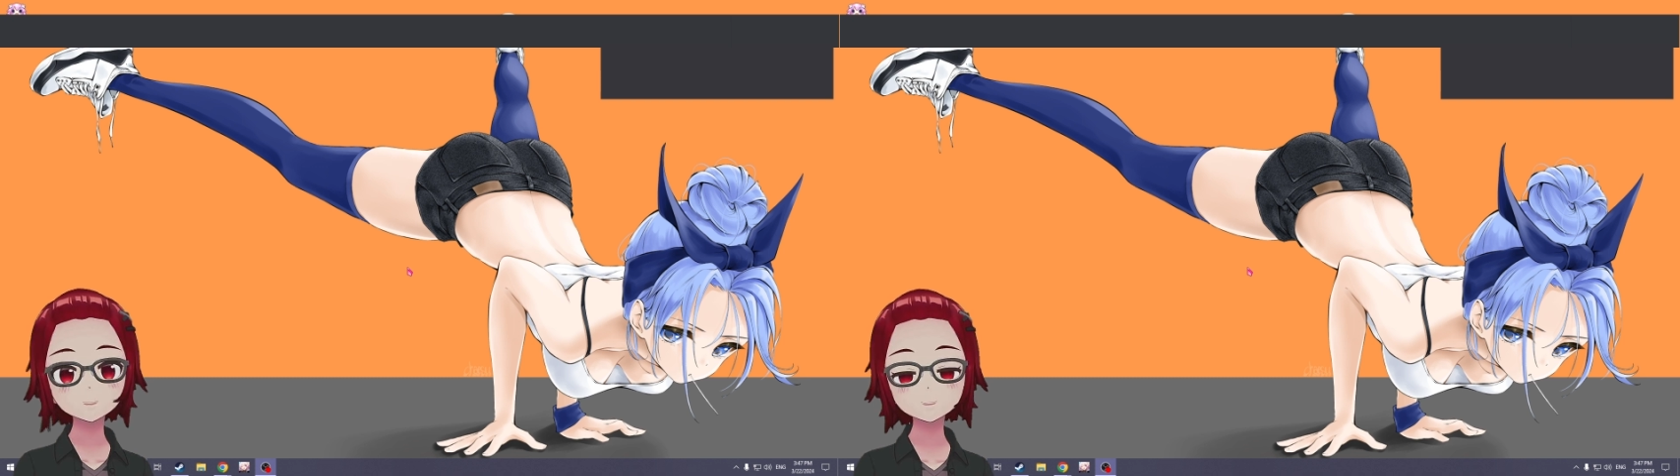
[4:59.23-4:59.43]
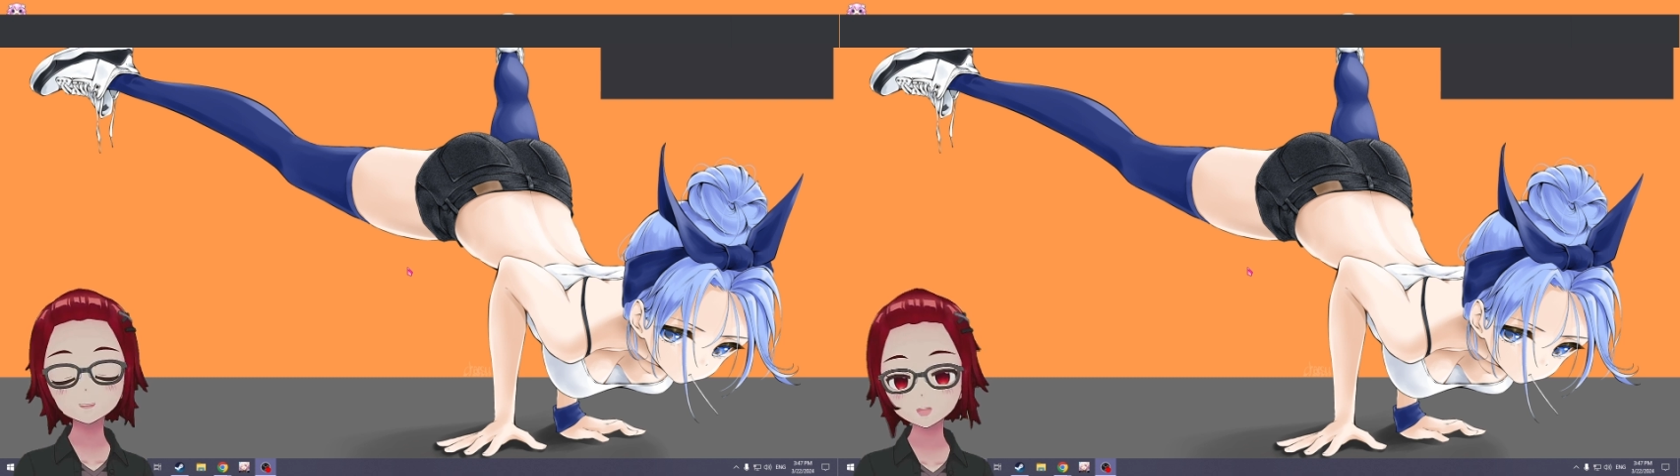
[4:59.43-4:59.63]

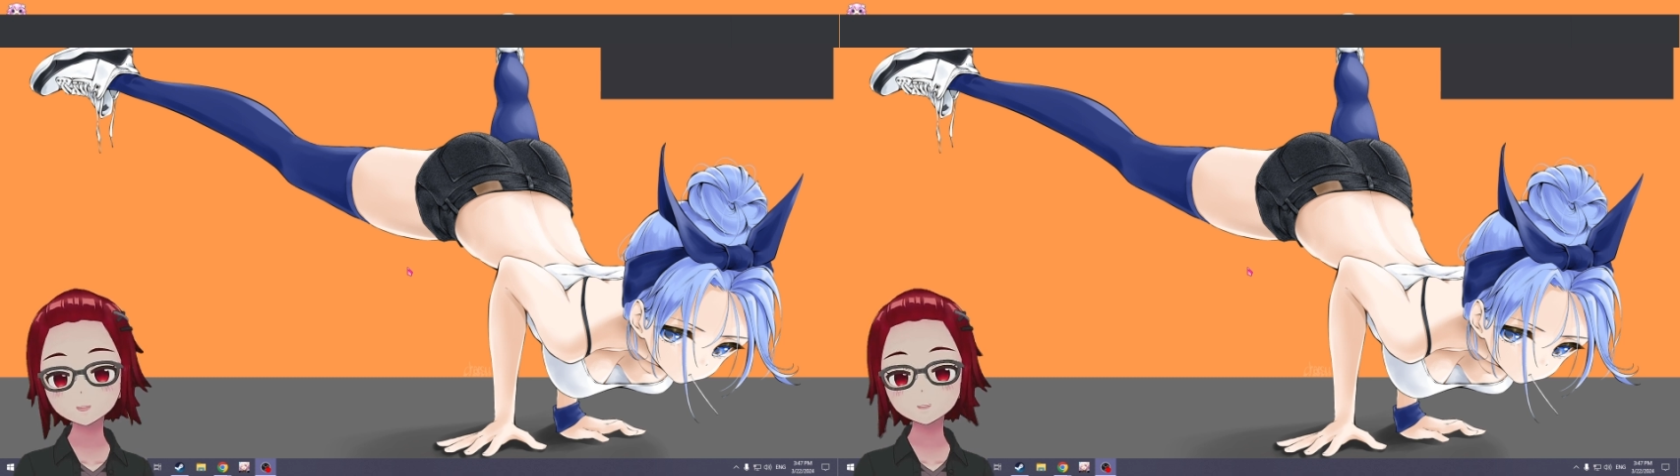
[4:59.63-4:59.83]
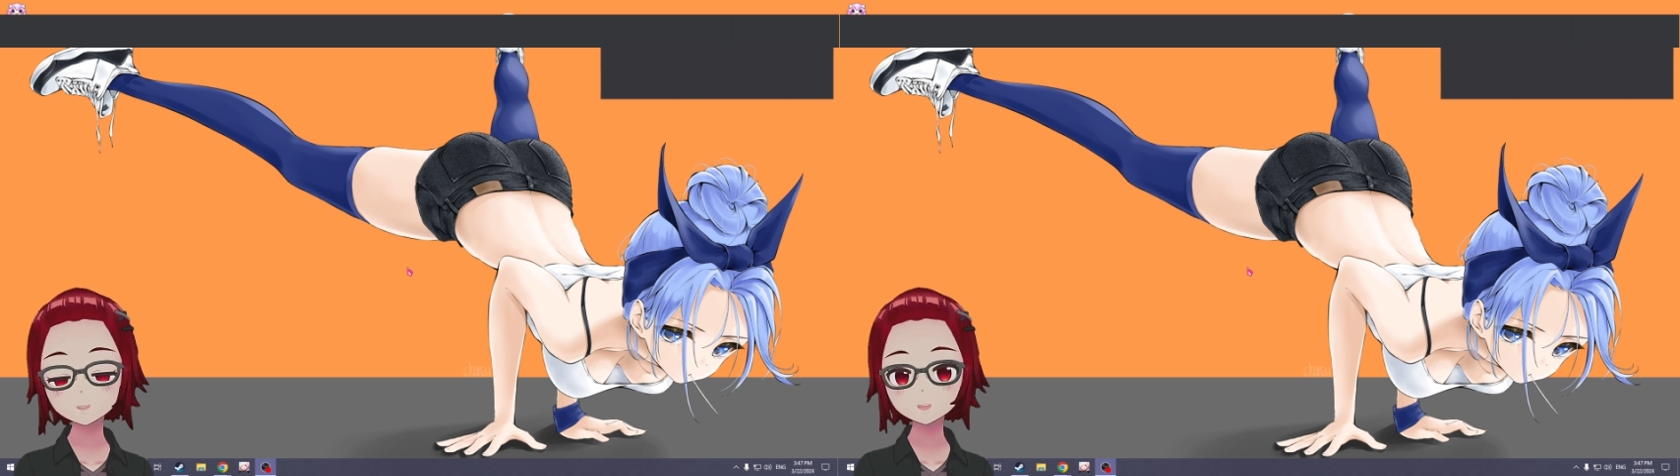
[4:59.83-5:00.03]
character
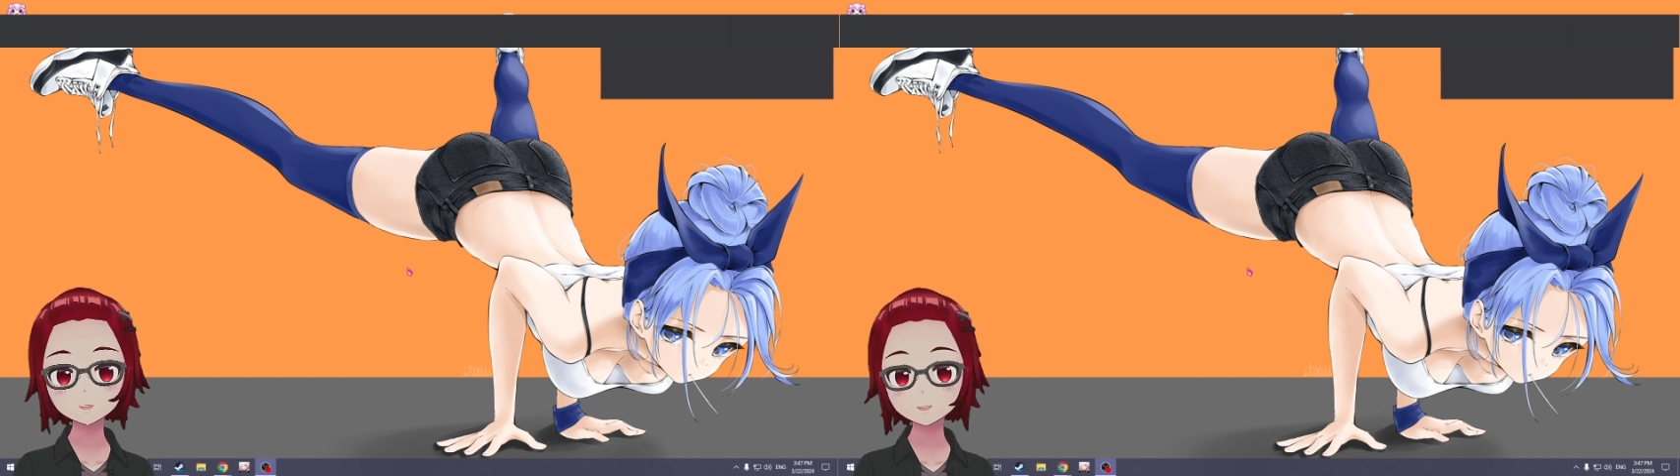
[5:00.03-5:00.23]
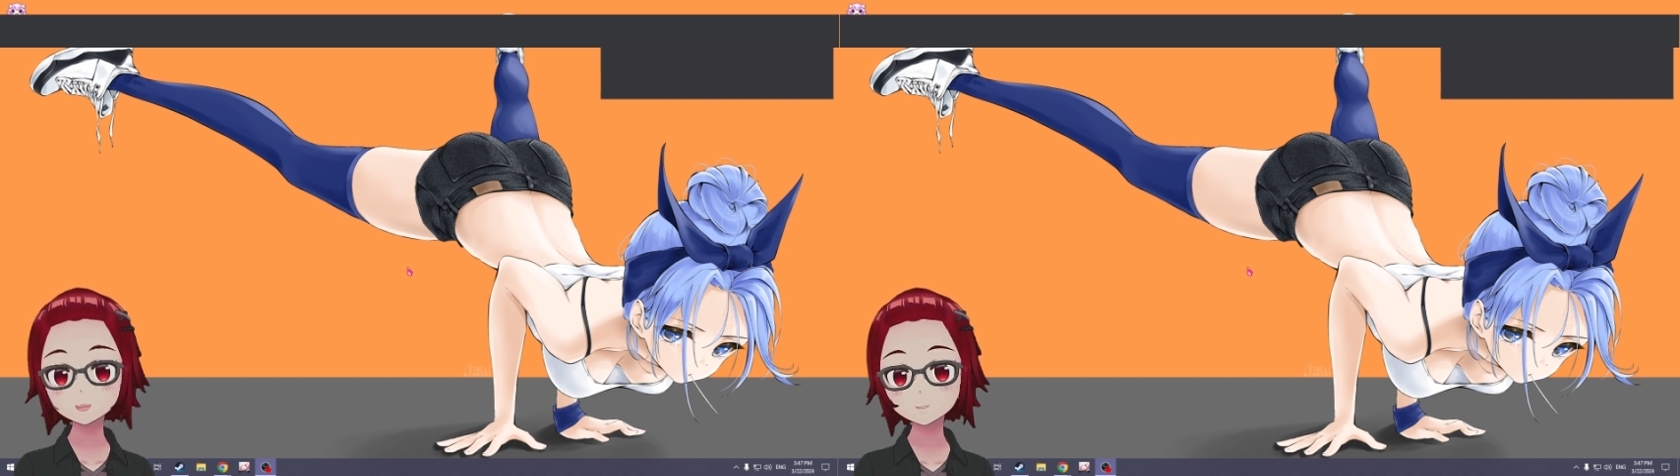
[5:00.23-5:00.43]
art, in
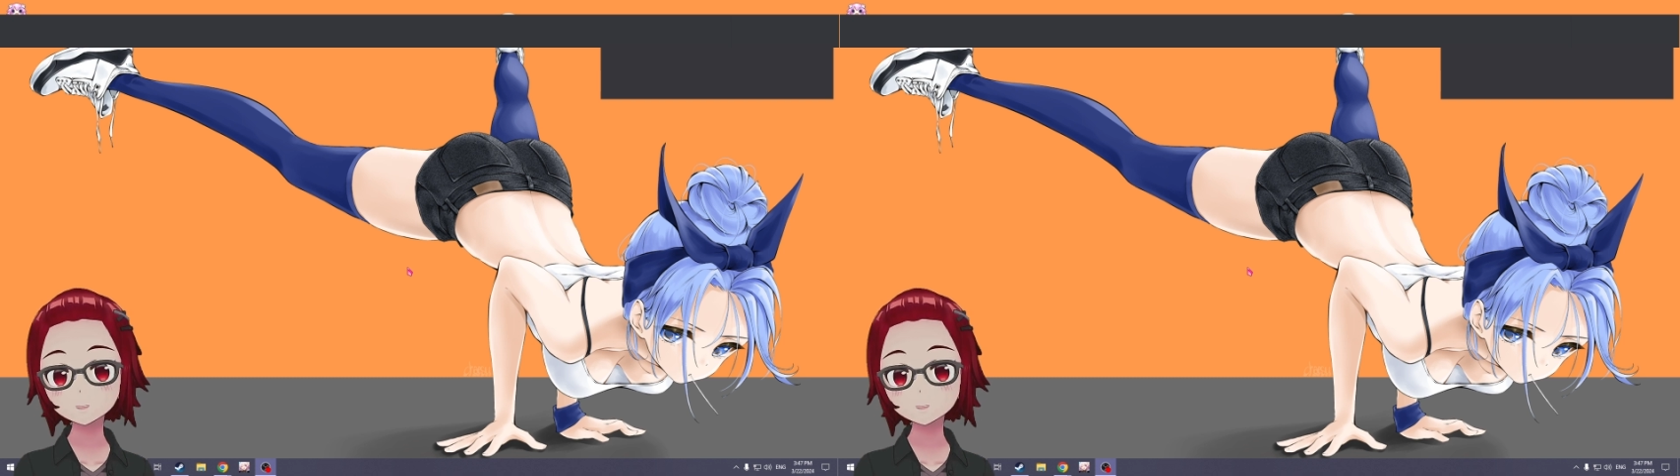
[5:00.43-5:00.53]
my opinion.